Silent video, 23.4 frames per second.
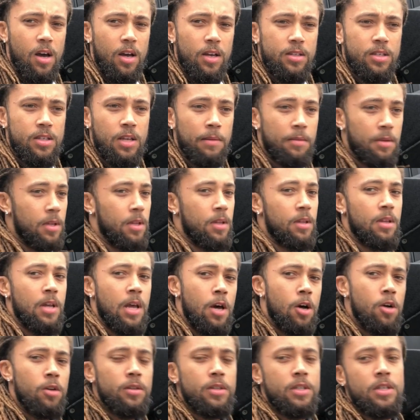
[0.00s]
Something
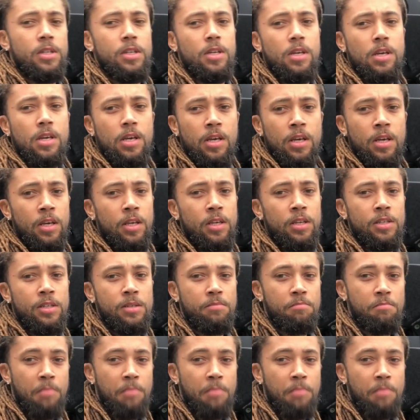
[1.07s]
else is